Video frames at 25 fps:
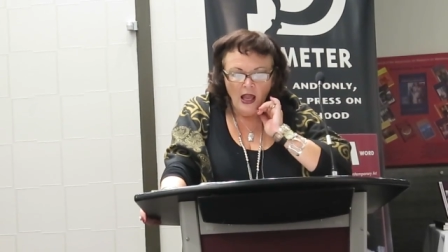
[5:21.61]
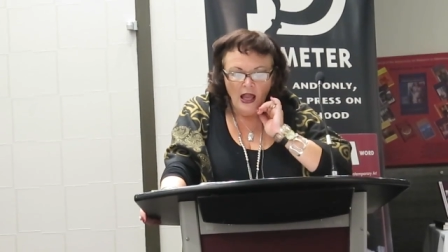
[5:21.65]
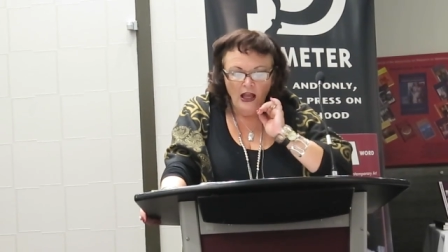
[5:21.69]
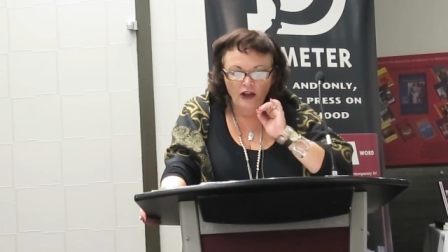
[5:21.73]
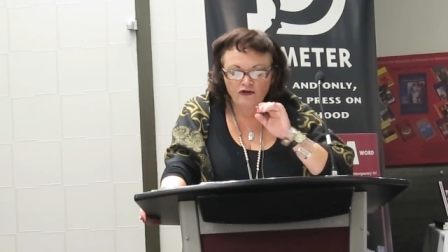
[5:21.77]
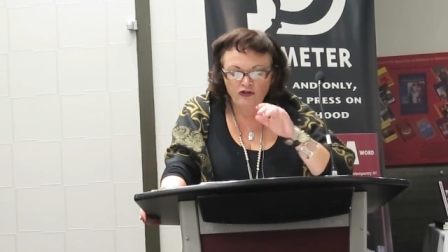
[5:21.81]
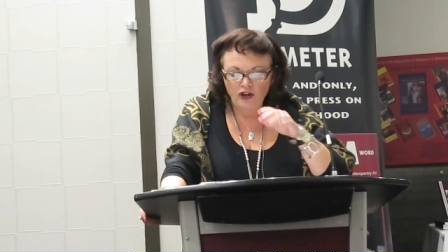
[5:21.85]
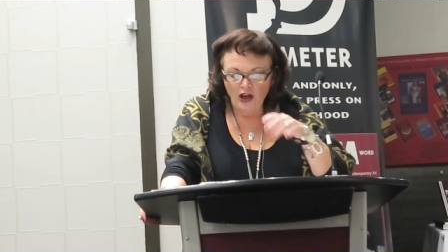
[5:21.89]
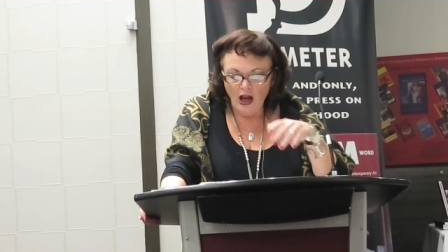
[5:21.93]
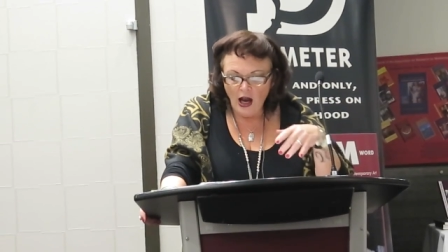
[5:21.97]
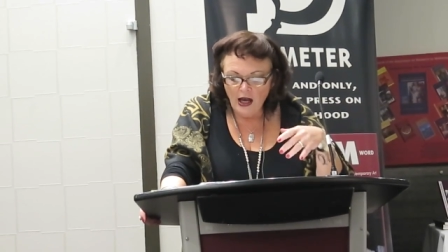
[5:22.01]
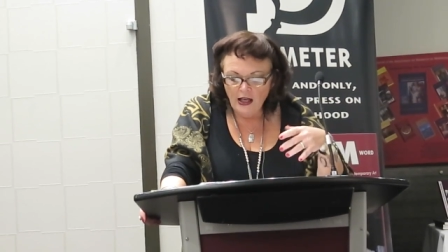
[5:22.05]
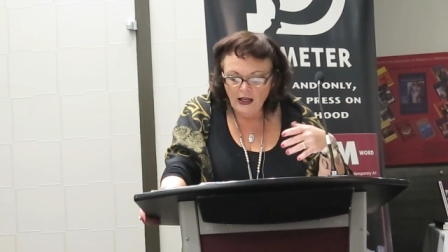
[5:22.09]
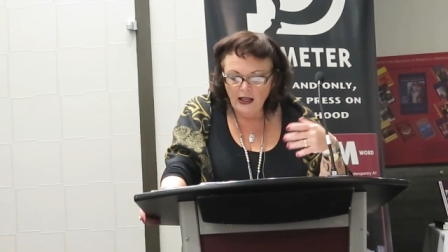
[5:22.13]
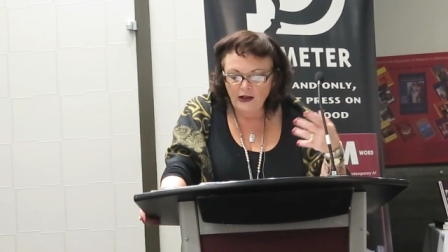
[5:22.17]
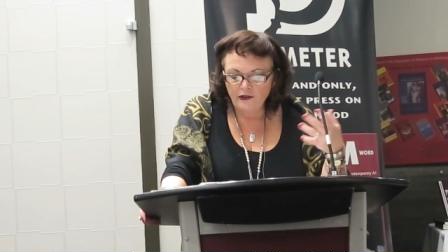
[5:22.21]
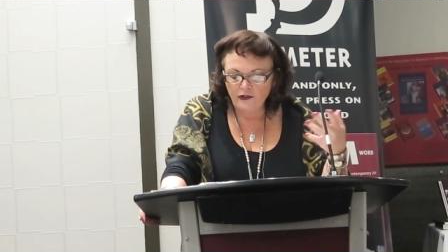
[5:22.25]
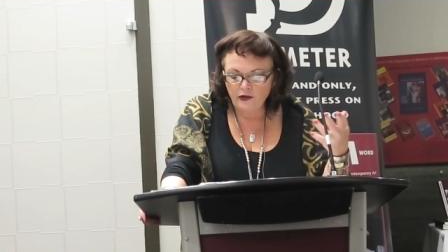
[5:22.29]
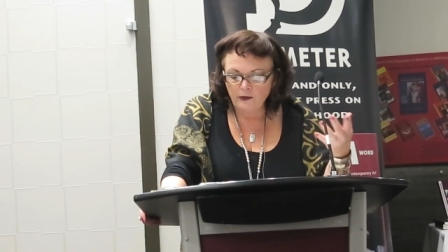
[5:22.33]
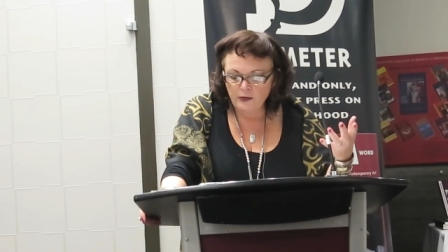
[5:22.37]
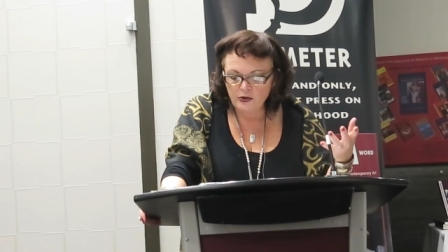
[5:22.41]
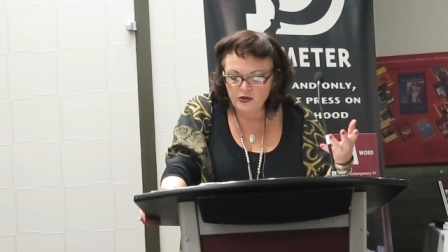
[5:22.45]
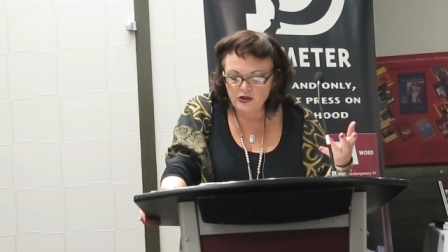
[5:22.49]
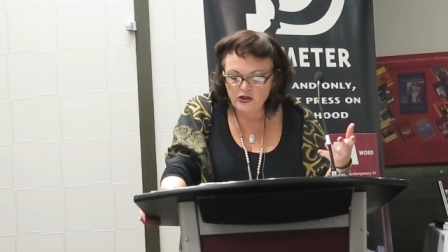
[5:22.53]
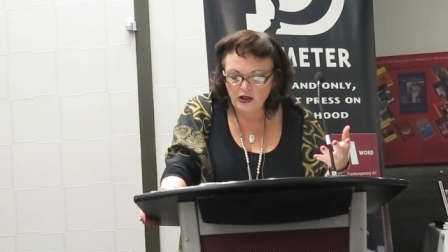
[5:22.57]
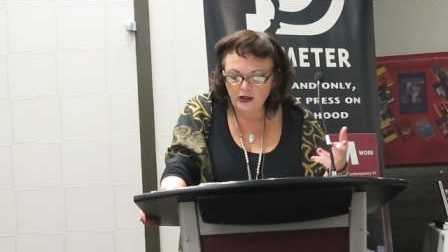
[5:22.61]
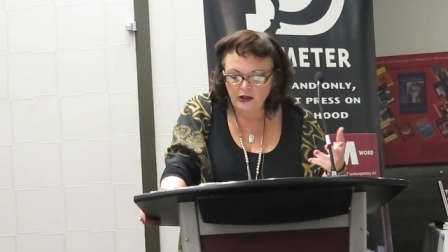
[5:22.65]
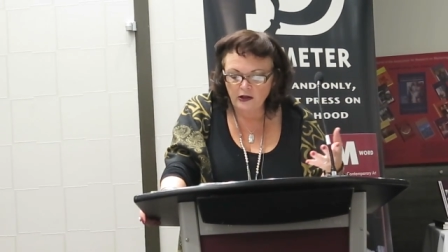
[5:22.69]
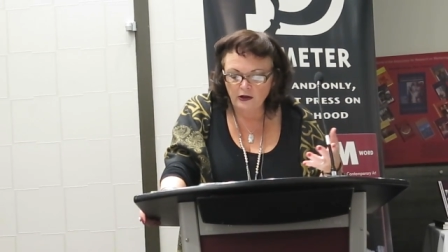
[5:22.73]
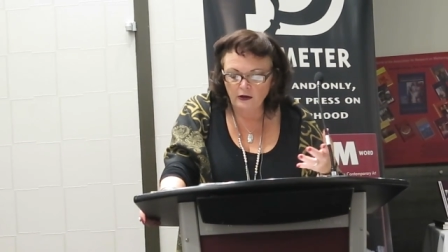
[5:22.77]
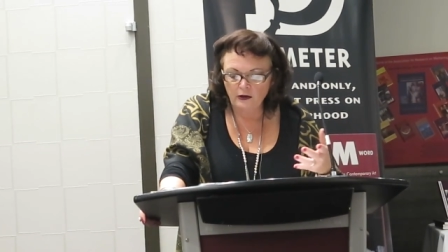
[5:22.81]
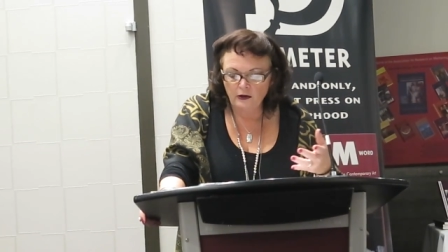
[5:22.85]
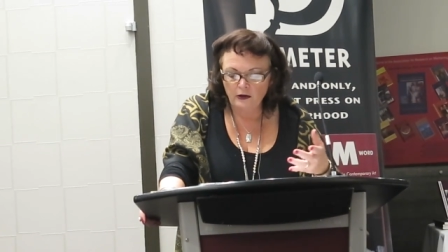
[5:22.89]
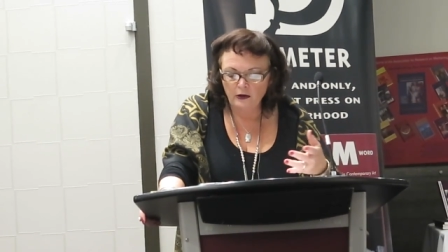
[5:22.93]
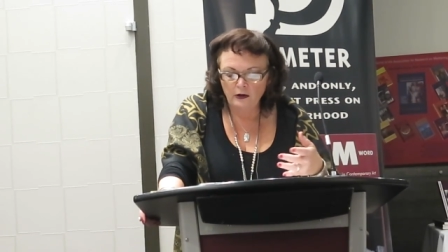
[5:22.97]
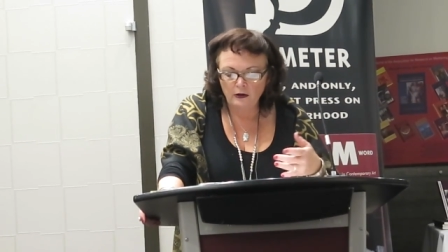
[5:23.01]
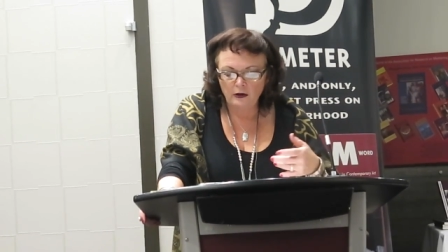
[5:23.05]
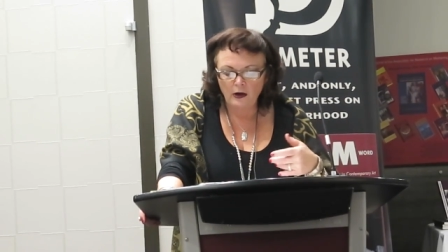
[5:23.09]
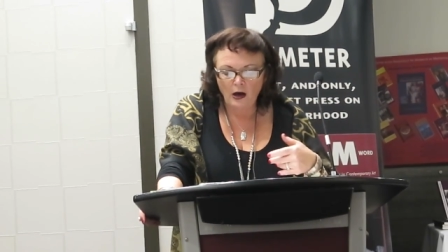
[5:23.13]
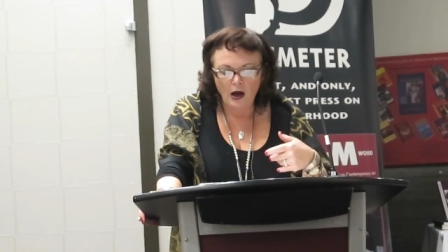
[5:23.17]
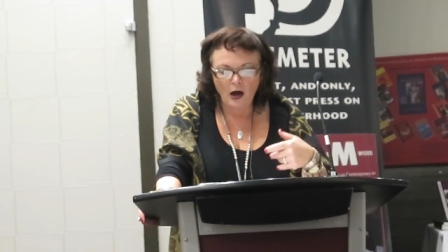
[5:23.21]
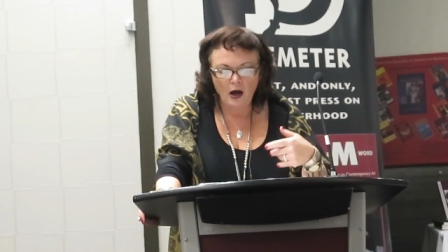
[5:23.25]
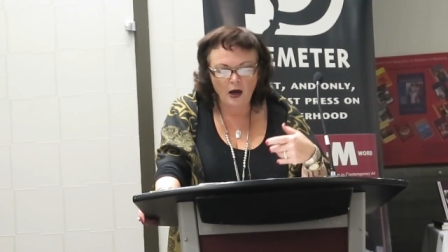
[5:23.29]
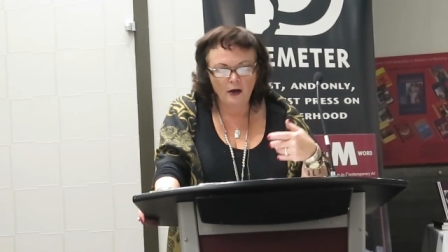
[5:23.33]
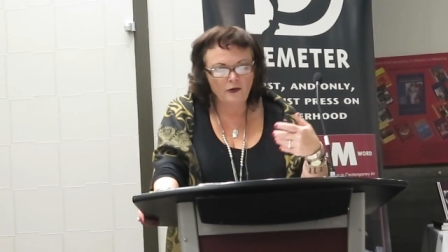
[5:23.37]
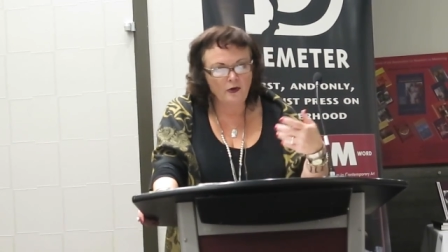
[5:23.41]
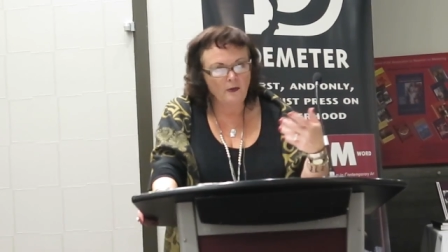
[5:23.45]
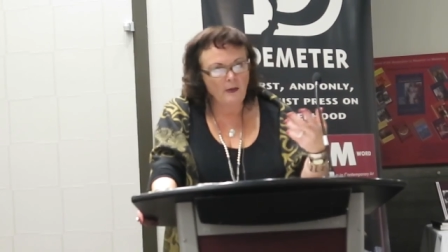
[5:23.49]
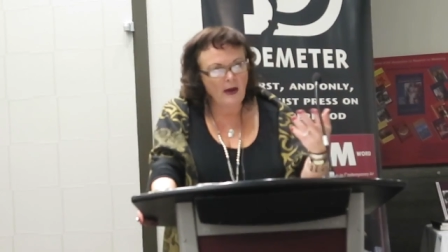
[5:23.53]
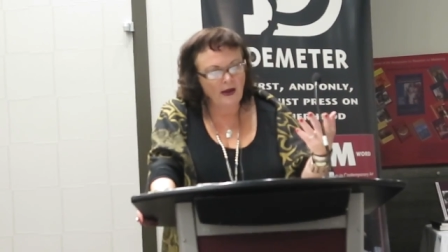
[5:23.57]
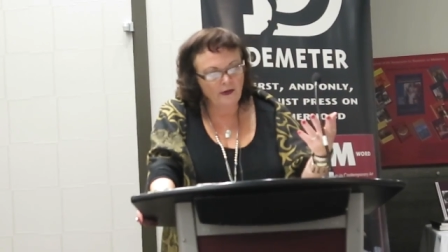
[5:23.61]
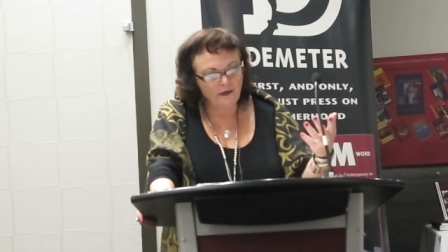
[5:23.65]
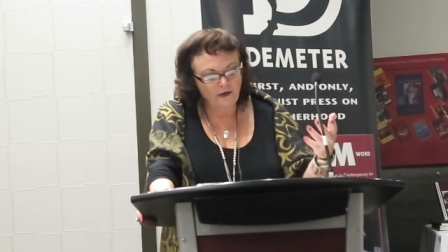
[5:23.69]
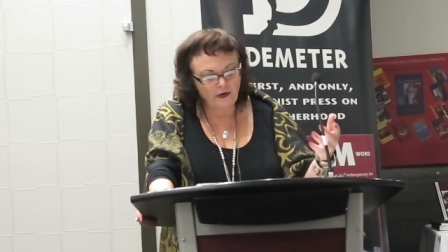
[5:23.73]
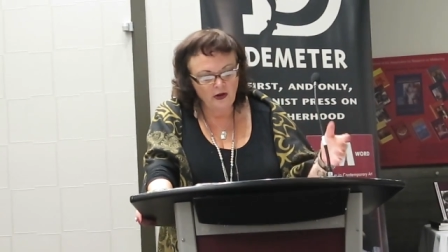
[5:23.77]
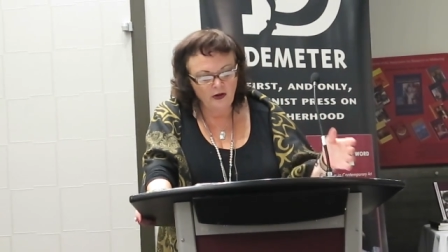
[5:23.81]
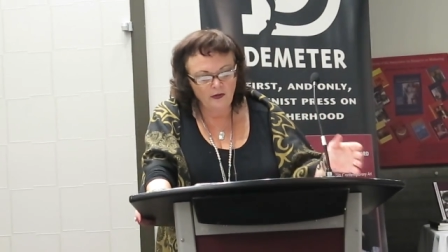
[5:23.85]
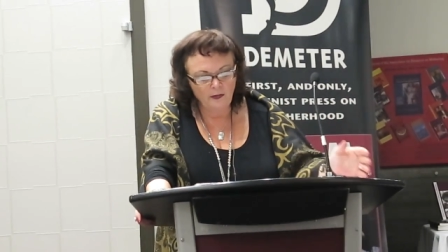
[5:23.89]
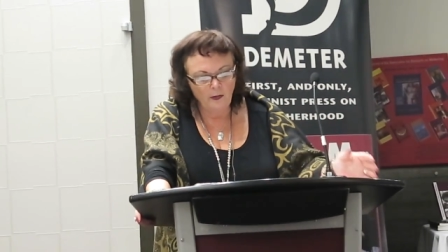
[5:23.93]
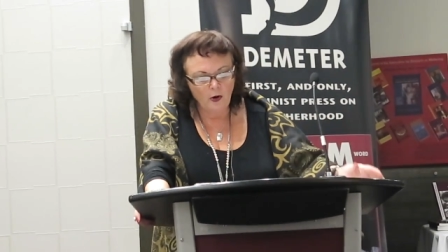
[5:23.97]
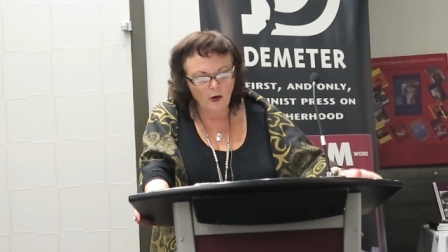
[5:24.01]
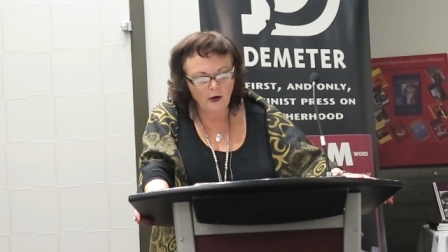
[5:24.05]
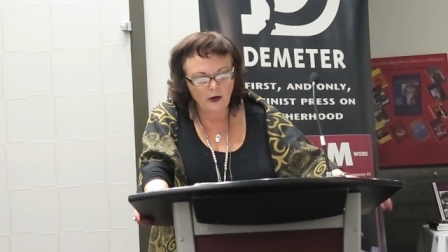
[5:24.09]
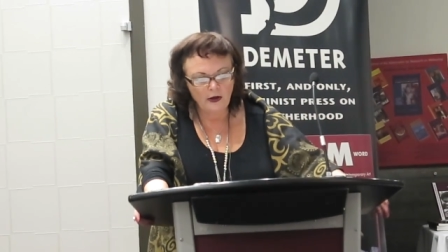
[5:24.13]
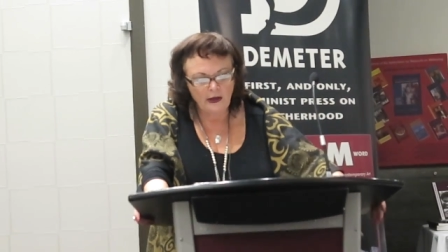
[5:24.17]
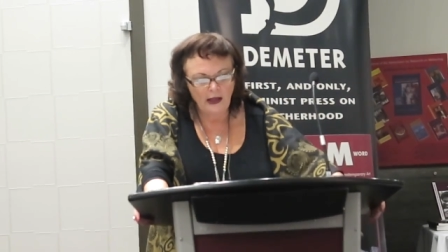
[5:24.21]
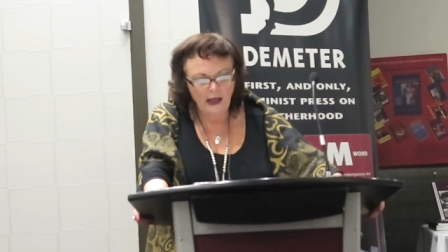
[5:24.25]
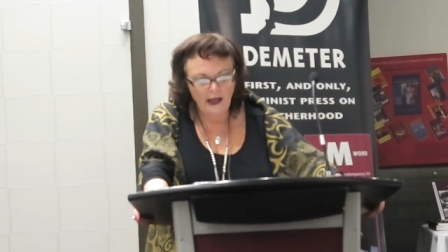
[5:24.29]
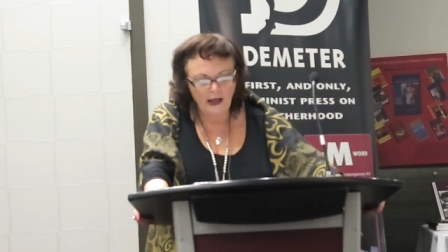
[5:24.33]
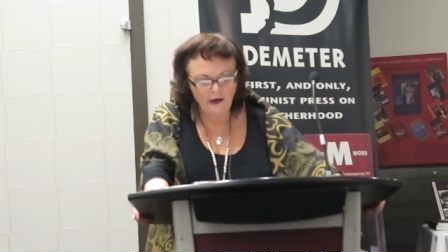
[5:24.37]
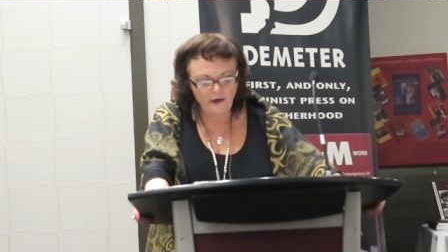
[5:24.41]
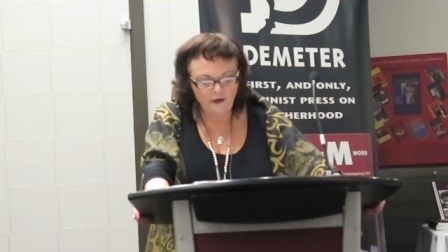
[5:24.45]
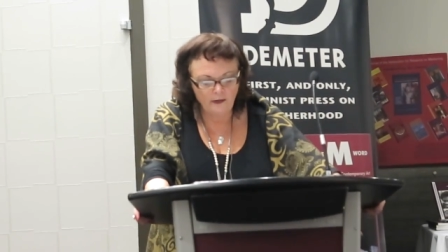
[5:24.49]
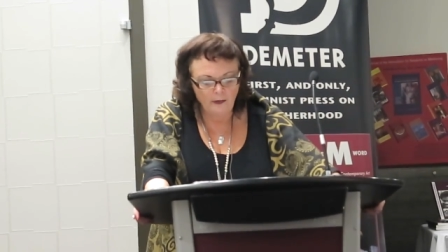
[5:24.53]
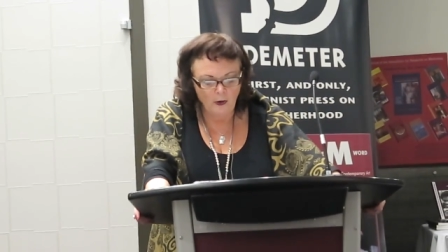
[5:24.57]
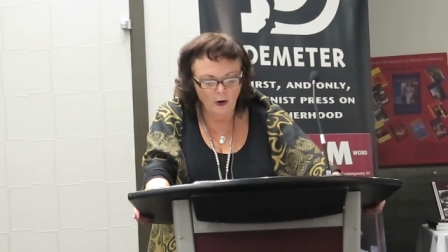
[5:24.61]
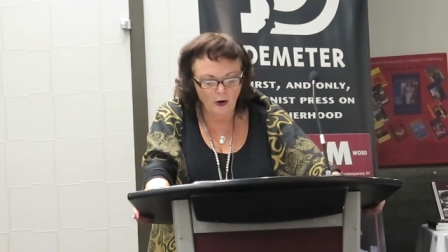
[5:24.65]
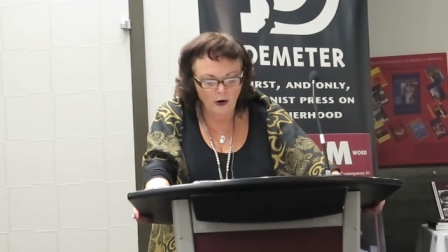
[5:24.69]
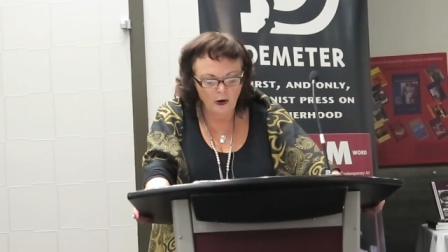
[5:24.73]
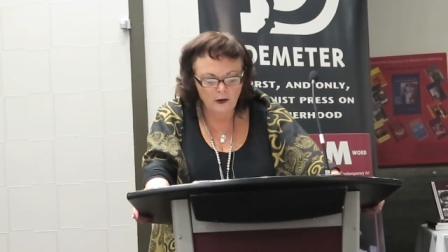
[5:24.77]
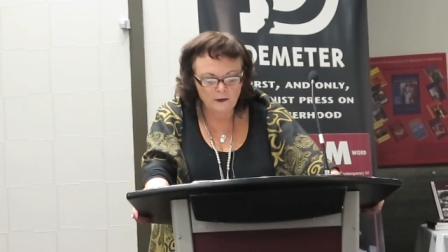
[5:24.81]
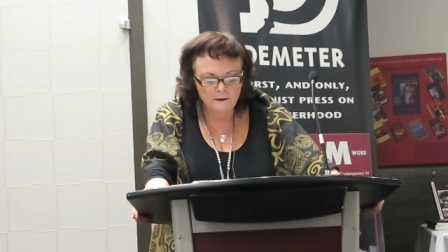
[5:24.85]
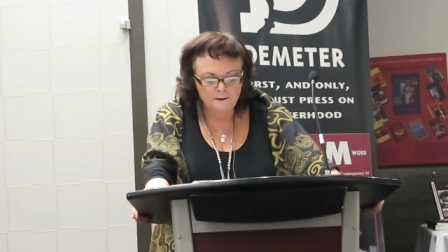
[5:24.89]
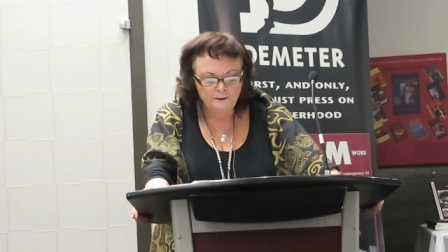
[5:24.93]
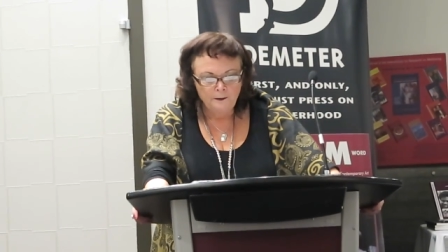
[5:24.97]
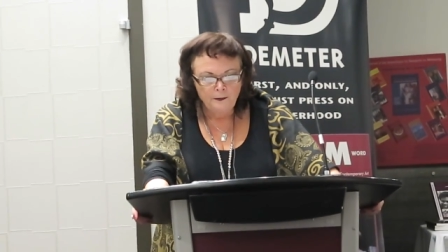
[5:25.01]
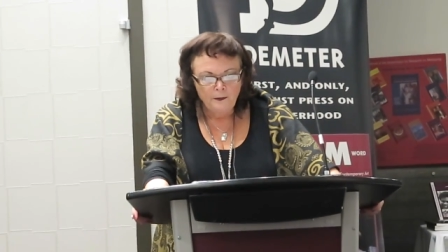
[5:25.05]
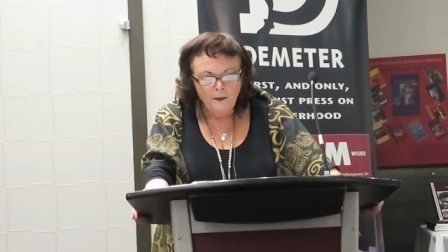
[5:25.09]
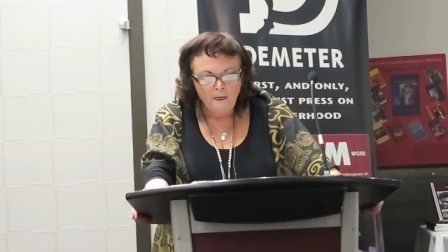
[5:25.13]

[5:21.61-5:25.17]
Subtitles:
And she highlights in particular Umansky's book and Hayes' book.